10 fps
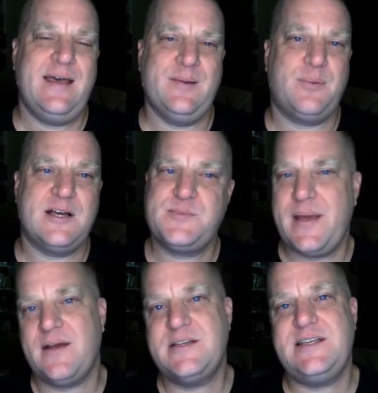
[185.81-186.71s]
and
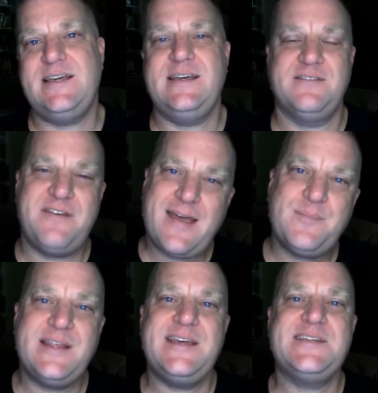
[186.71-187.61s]
prosperity and
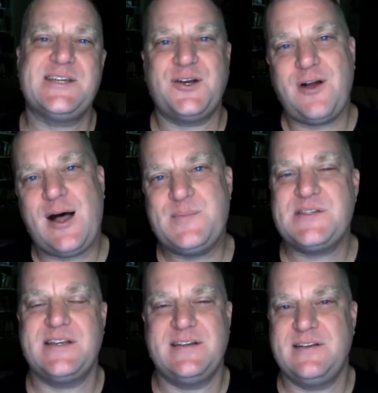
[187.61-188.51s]
families and
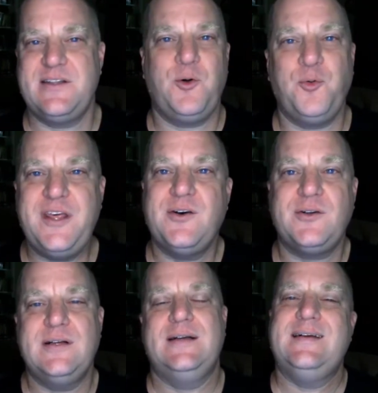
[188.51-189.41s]
crops and the whole deal.